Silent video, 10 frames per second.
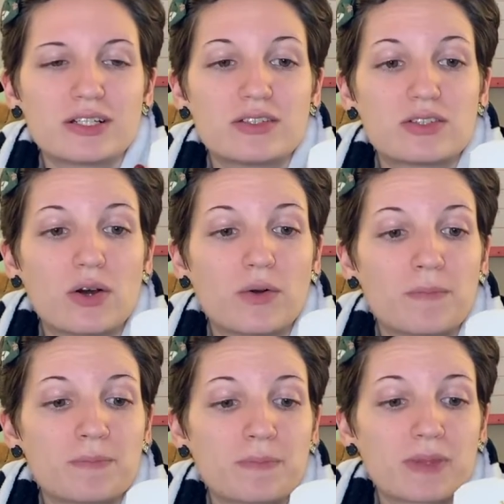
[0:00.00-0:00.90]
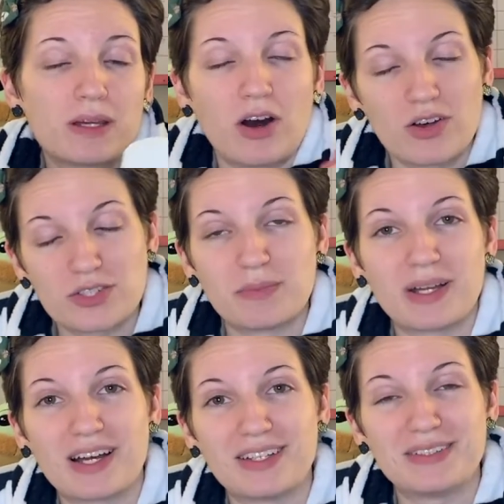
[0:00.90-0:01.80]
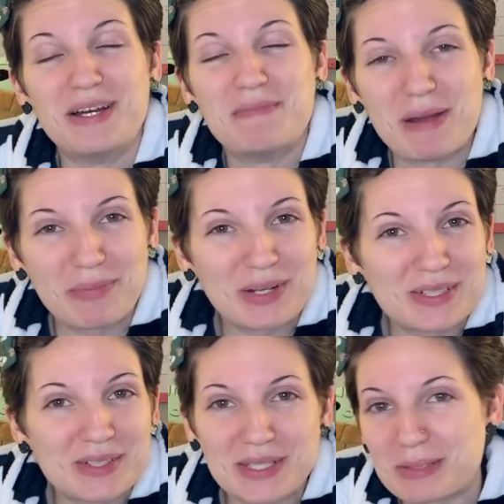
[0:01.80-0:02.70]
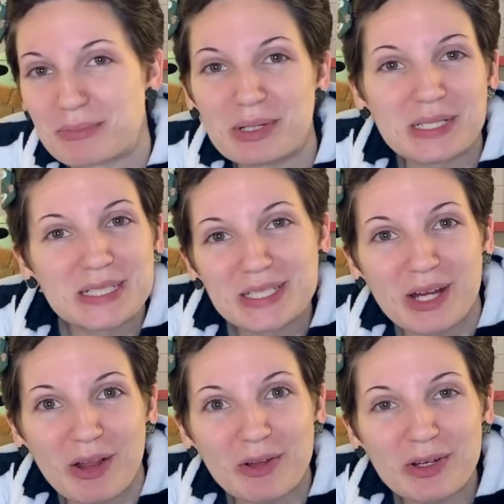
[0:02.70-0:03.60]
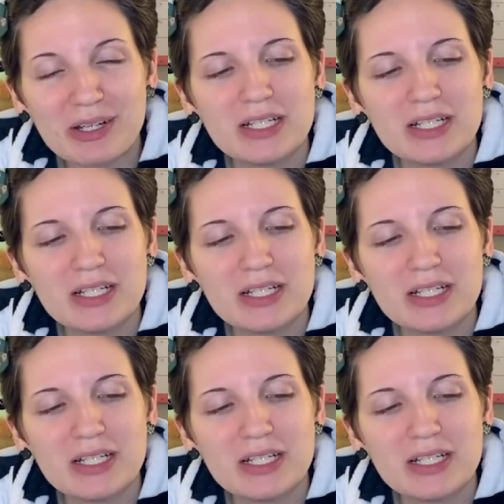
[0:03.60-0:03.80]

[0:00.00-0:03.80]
So also my printer doesn't print in color.